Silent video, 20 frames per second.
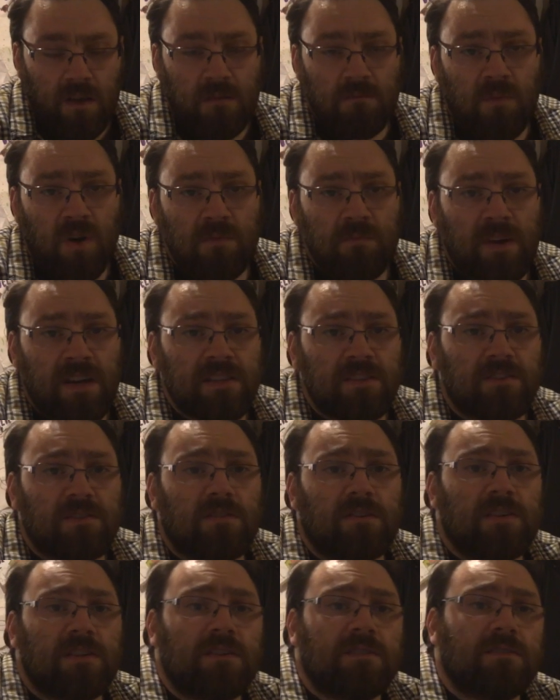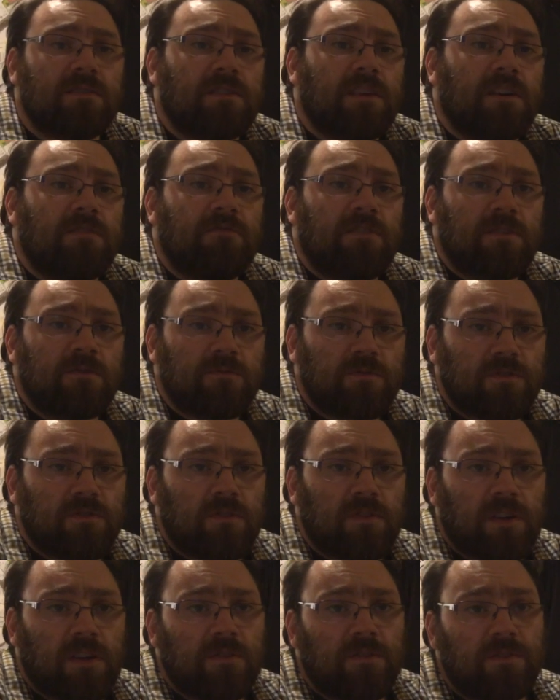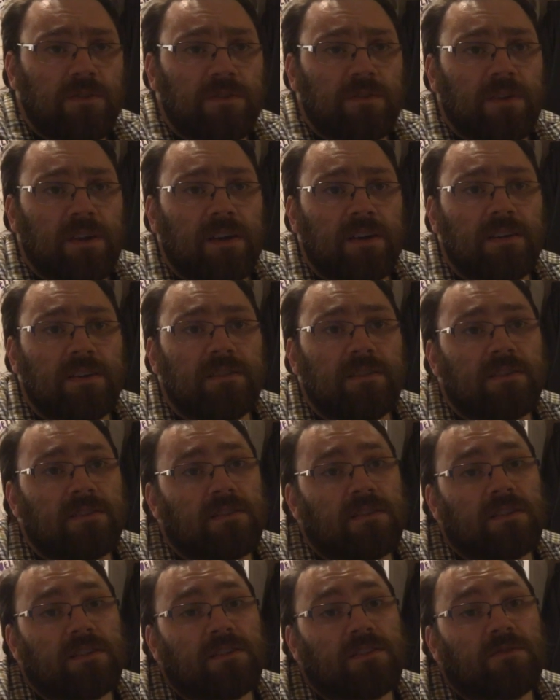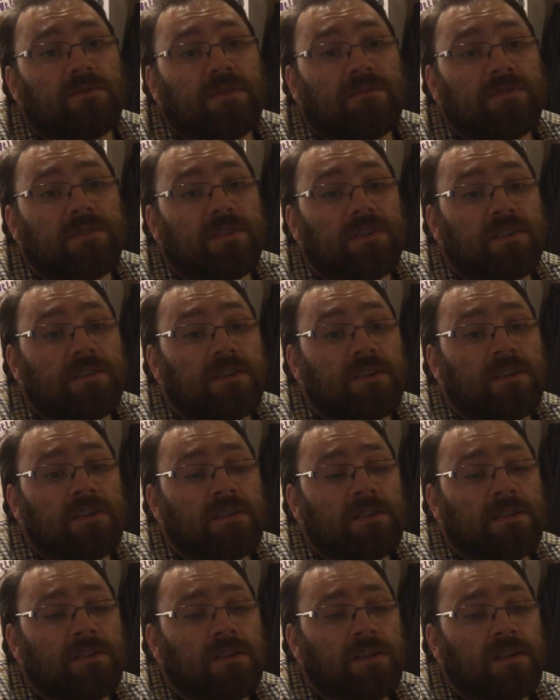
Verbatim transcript: my main site is ken reynolds dot co dot U K and there's links to everything there.